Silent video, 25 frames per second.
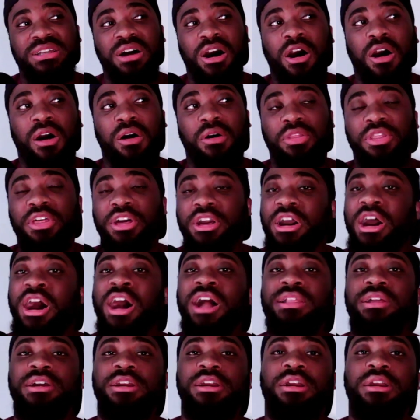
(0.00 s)
all the
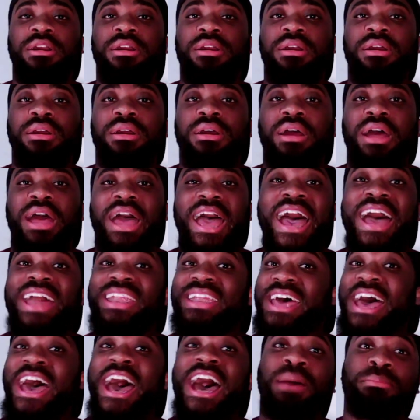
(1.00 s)
color and
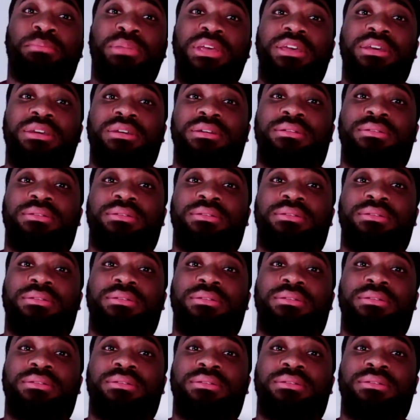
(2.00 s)
happy.